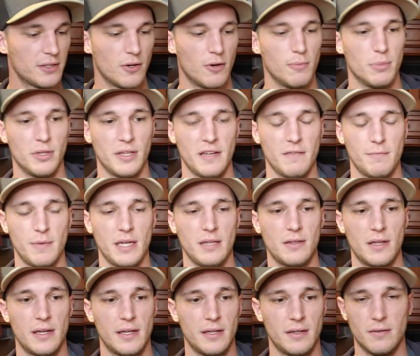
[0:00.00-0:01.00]
Don't believe me?
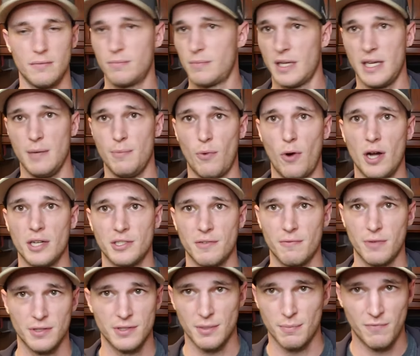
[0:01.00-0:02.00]
Then keep watching
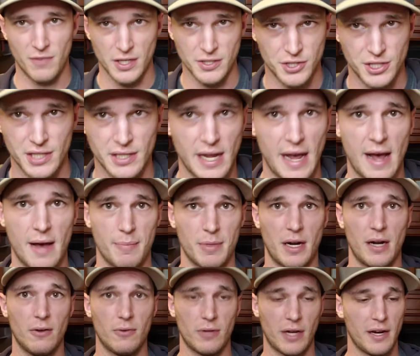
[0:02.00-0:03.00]
for some fun shit to happen.
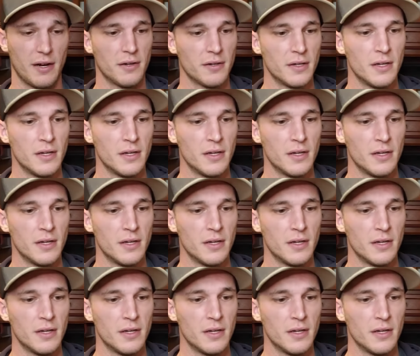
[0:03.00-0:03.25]
I don't care.